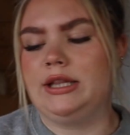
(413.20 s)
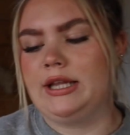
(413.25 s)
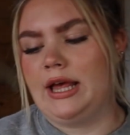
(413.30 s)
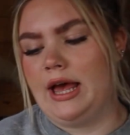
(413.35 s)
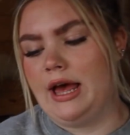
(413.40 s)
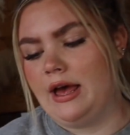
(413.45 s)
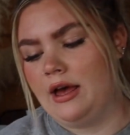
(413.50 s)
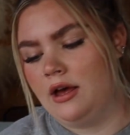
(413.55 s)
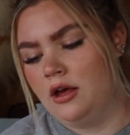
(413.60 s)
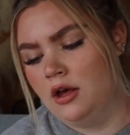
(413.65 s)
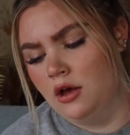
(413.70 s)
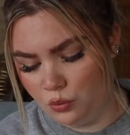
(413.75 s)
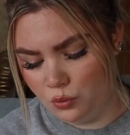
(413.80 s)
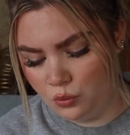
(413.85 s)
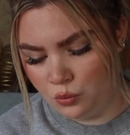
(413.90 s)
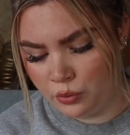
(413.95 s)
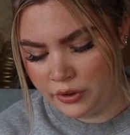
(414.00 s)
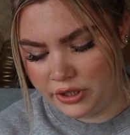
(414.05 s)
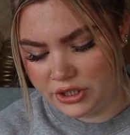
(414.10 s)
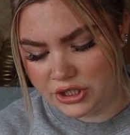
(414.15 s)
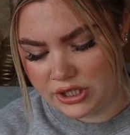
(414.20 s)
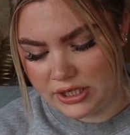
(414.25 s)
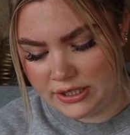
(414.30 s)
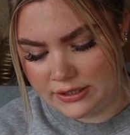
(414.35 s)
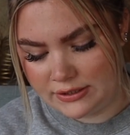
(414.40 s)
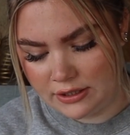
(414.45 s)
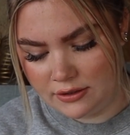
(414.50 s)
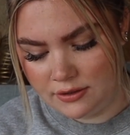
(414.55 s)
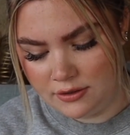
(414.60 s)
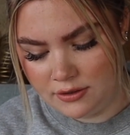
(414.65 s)
in there, which
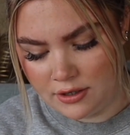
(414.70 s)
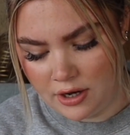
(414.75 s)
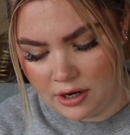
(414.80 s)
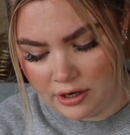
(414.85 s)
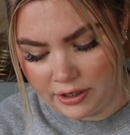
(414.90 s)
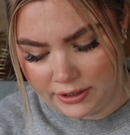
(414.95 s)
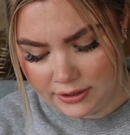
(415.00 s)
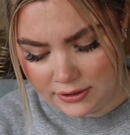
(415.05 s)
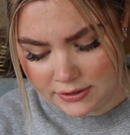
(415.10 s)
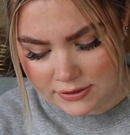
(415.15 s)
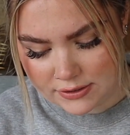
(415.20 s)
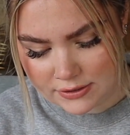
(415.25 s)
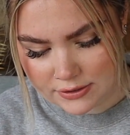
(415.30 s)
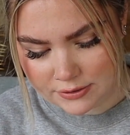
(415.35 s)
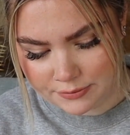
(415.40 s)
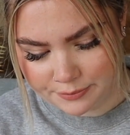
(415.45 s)
is nice.